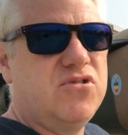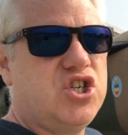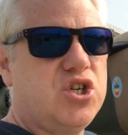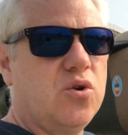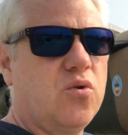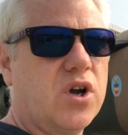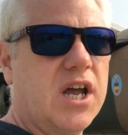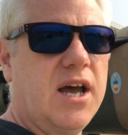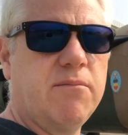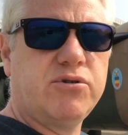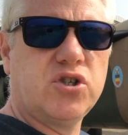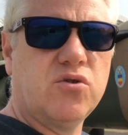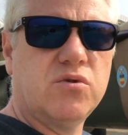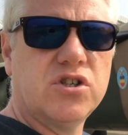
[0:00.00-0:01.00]
dual
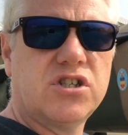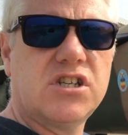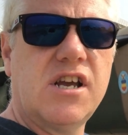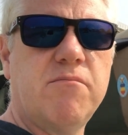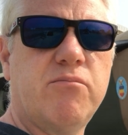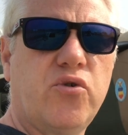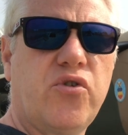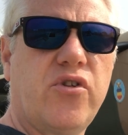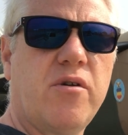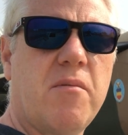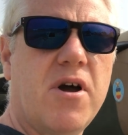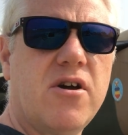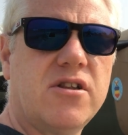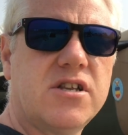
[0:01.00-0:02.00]
capsule, which sent both of
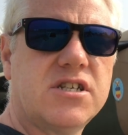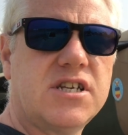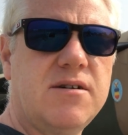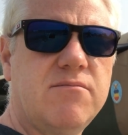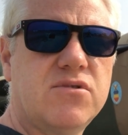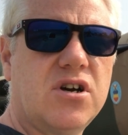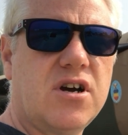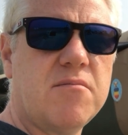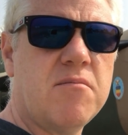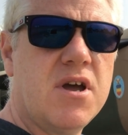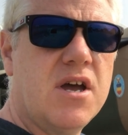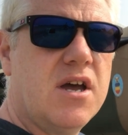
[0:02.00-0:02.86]
them out at the same time.